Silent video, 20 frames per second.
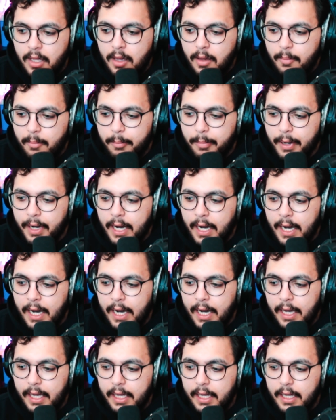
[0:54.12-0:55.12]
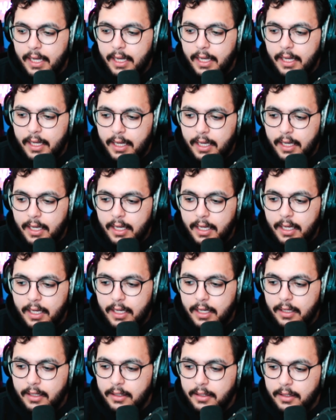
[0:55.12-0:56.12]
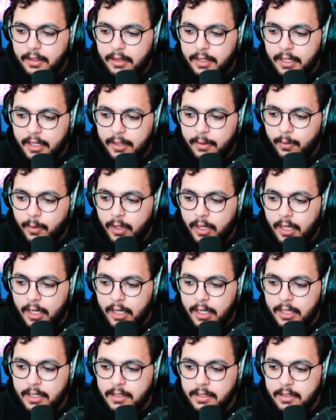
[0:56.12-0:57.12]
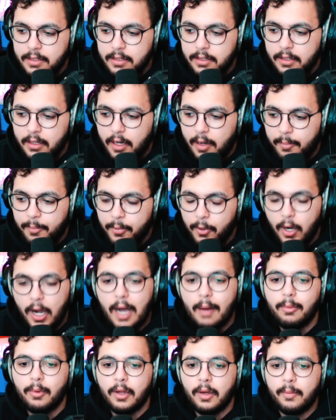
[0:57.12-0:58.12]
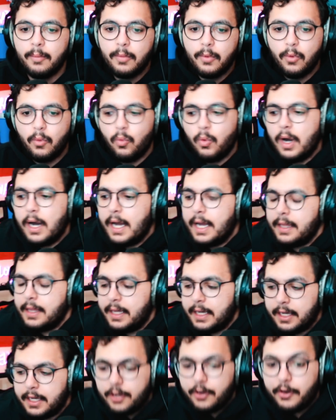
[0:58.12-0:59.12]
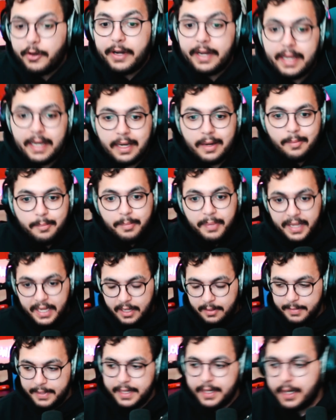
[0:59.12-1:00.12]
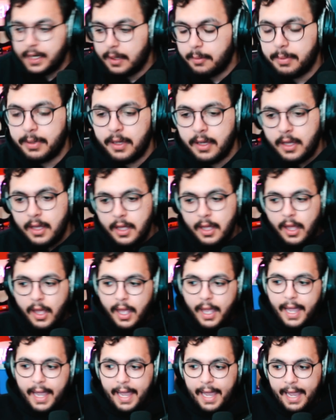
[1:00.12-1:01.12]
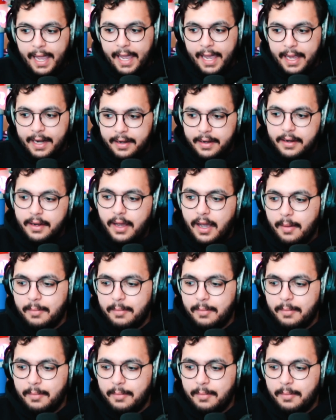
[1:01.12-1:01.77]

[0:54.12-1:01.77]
But there was a problem why they couldn't pick me up, and I'm